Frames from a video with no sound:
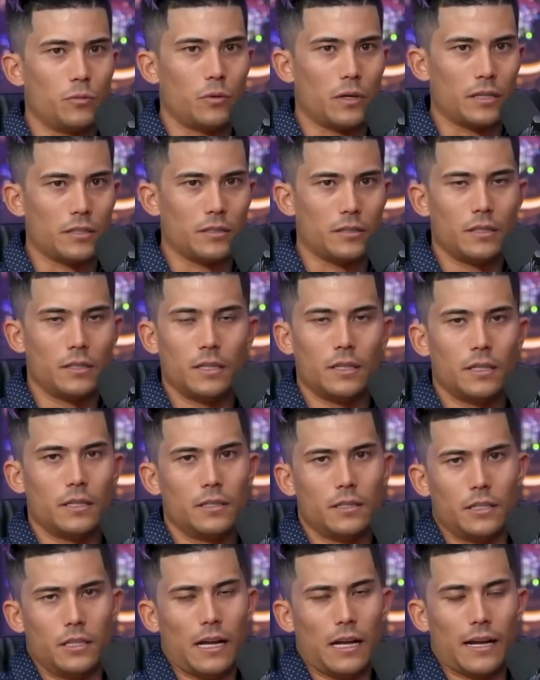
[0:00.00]
Absolutely. you want to,
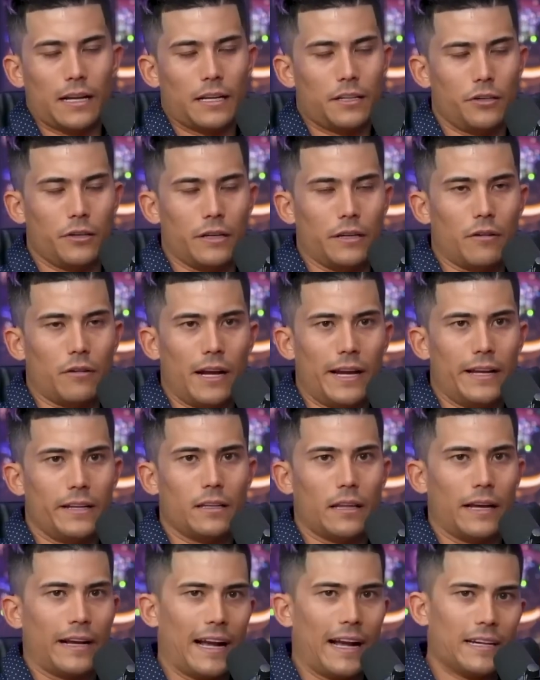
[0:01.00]
you're not going to do it, right?
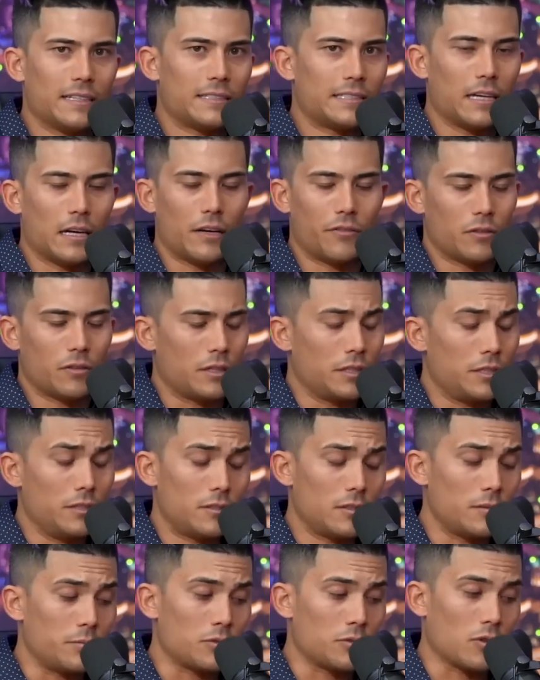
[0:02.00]
Yeah, like I could sure. tell everyone
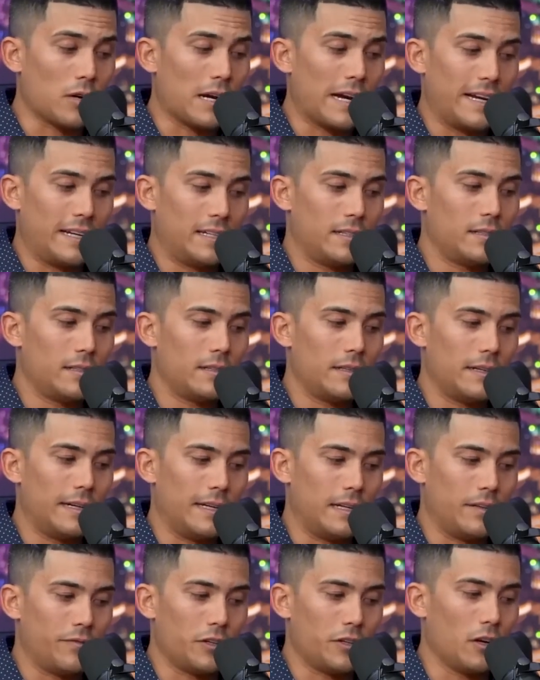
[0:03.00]
YouTube's great.
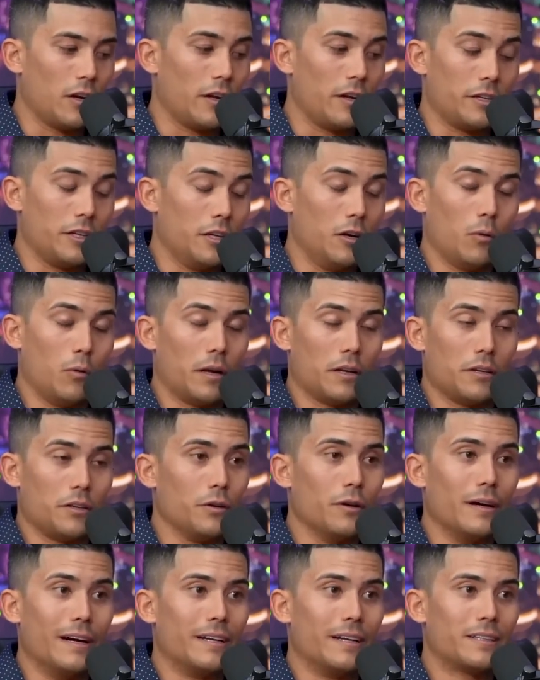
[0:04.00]
And if you're, you don't want to
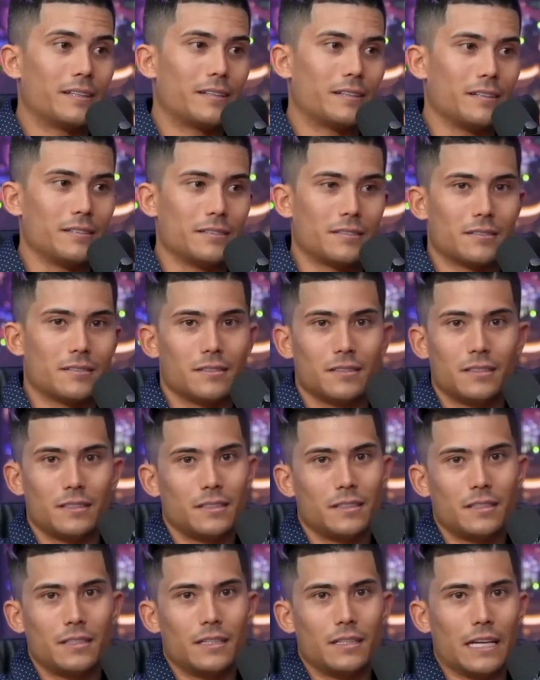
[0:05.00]
do it. Yeah, they're not.
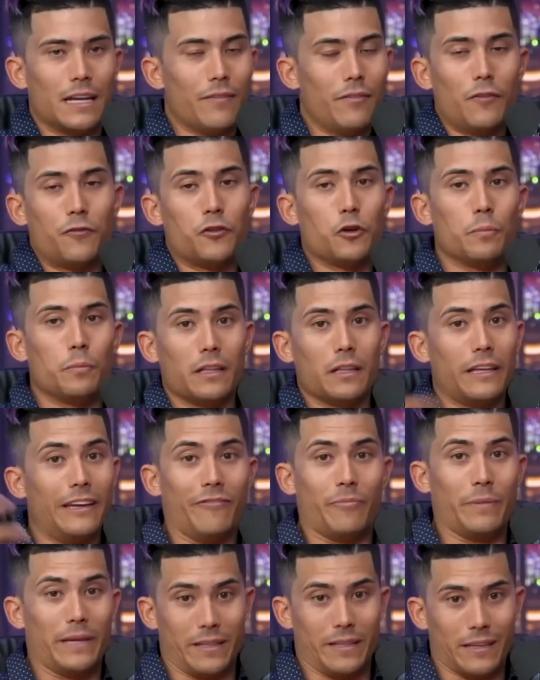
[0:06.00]
Yeah. Even not.
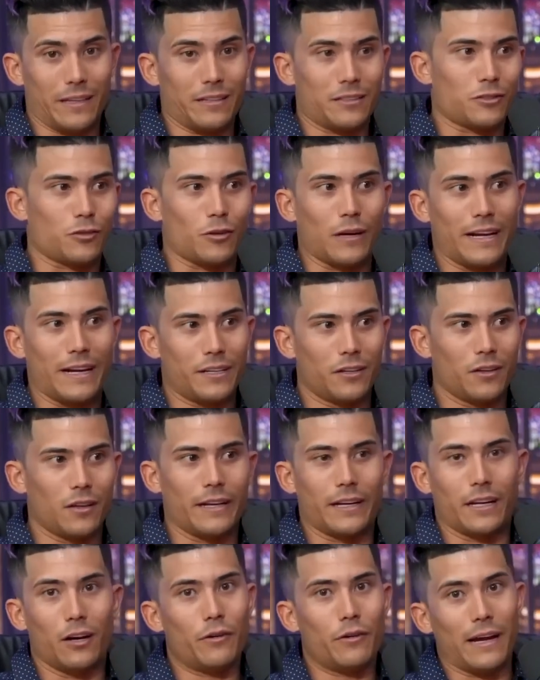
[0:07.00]
believe me that it's great, you're
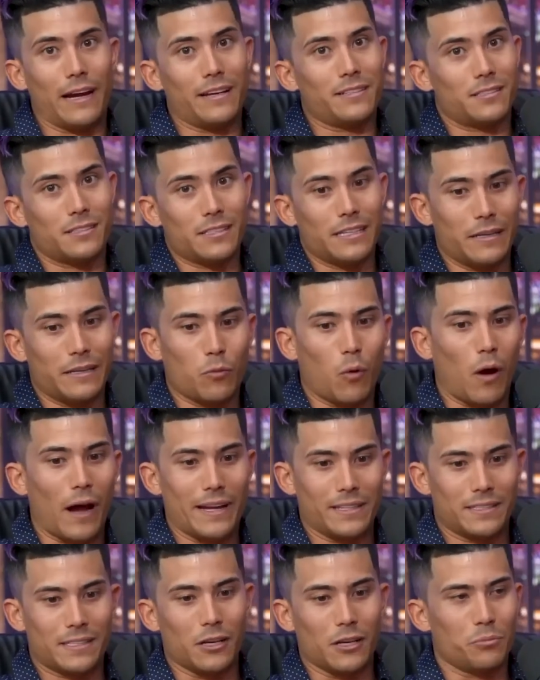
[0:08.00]
mm-hmm. like, okay, I see
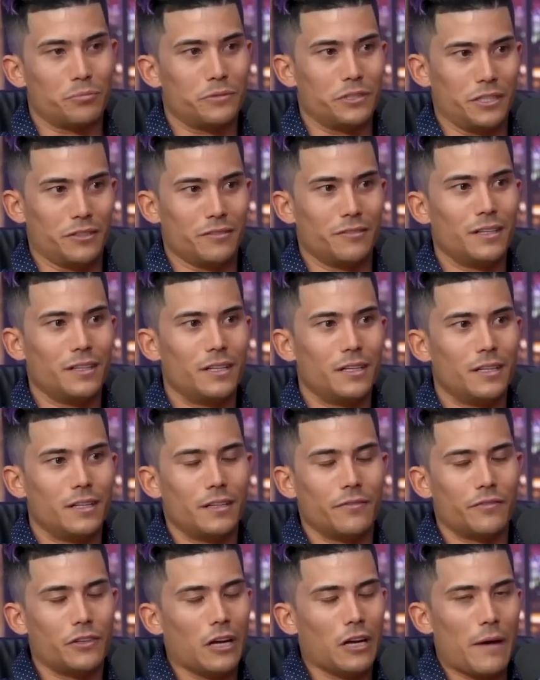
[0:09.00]
why it's helped you. Yeah.
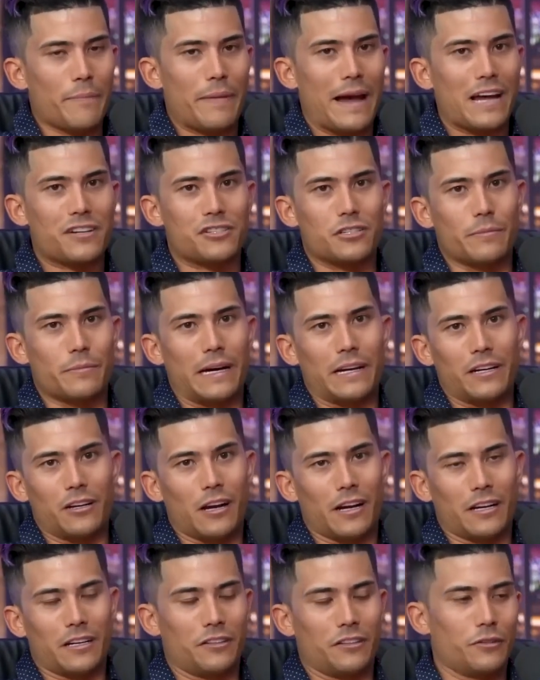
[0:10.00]
If you're not passionate about it, you're
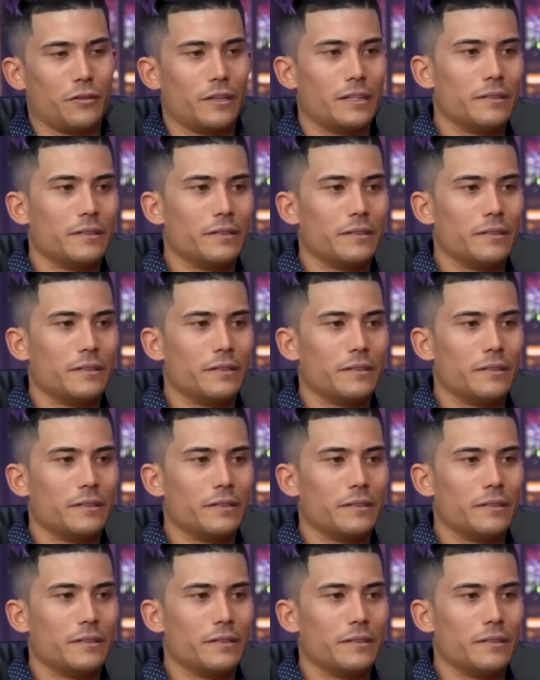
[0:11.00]
not going